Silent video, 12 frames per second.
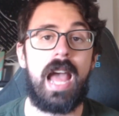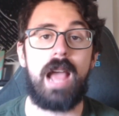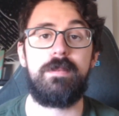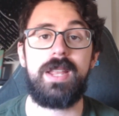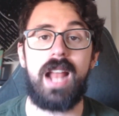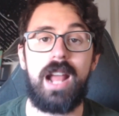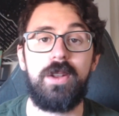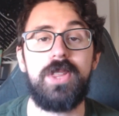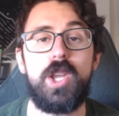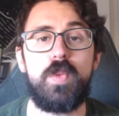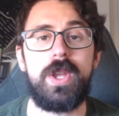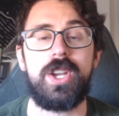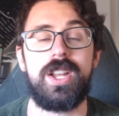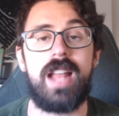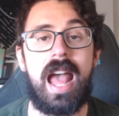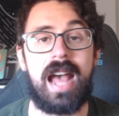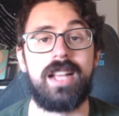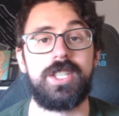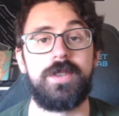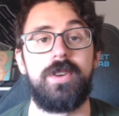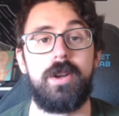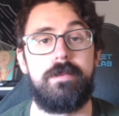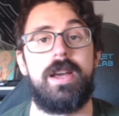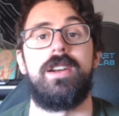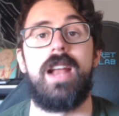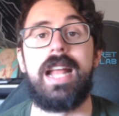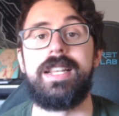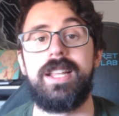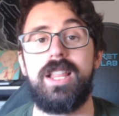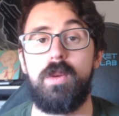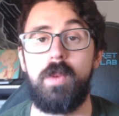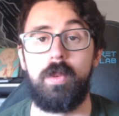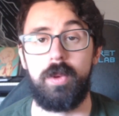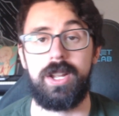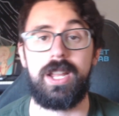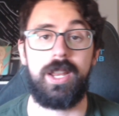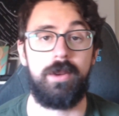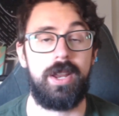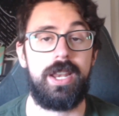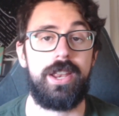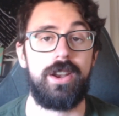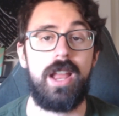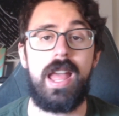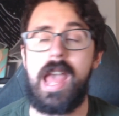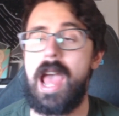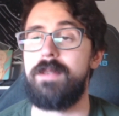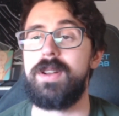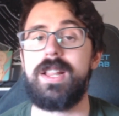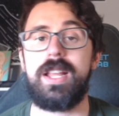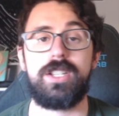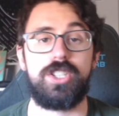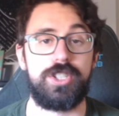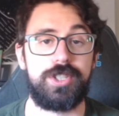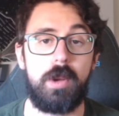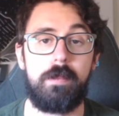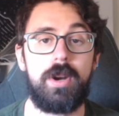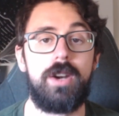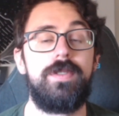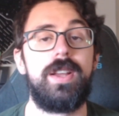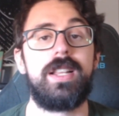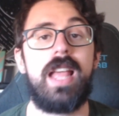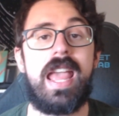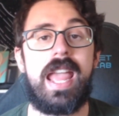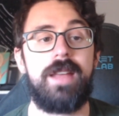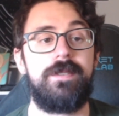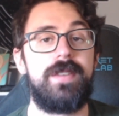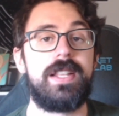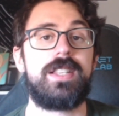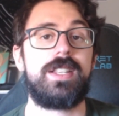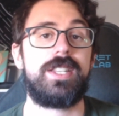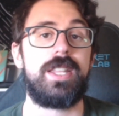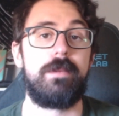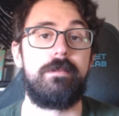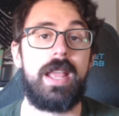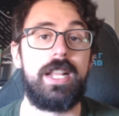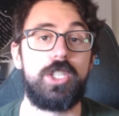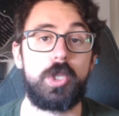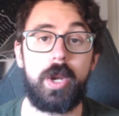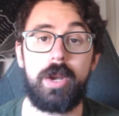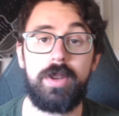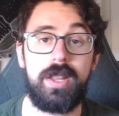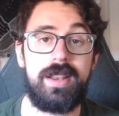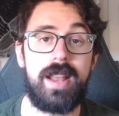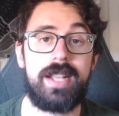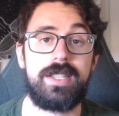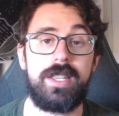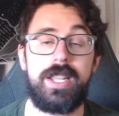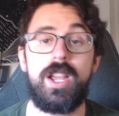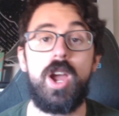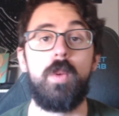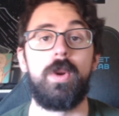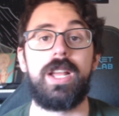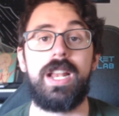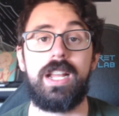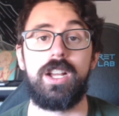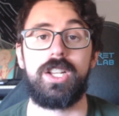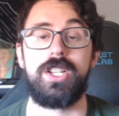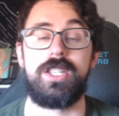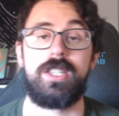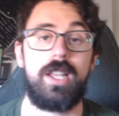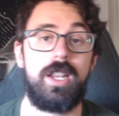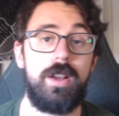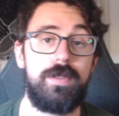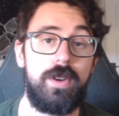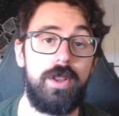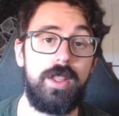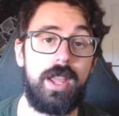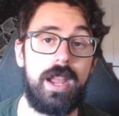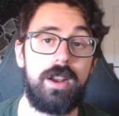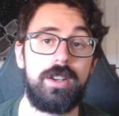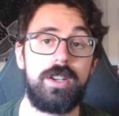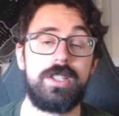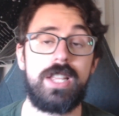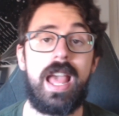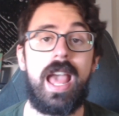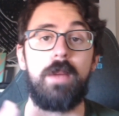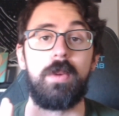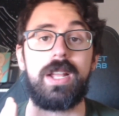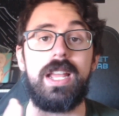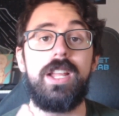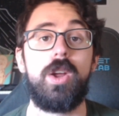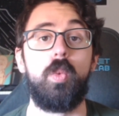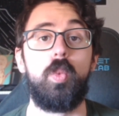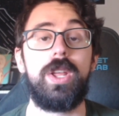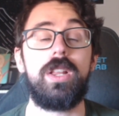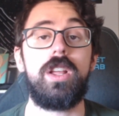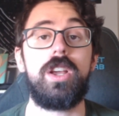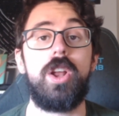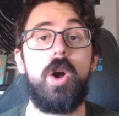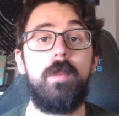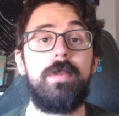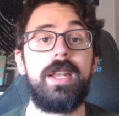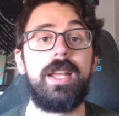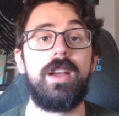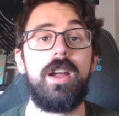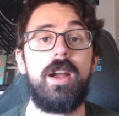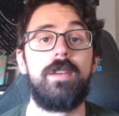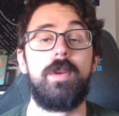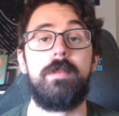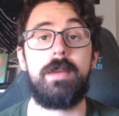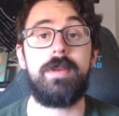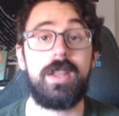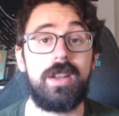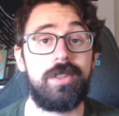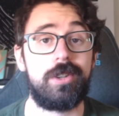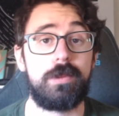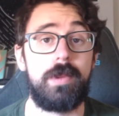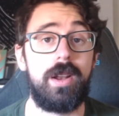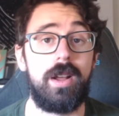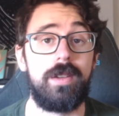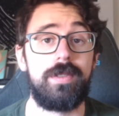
I mean, I don't think we could ask for a better ending than what we're getting right here. Everything is just so perfect. It fits into the main story really nicely. We're getting a good send-off for all the characters, and we're getting a really good opening for maybe another spinoff.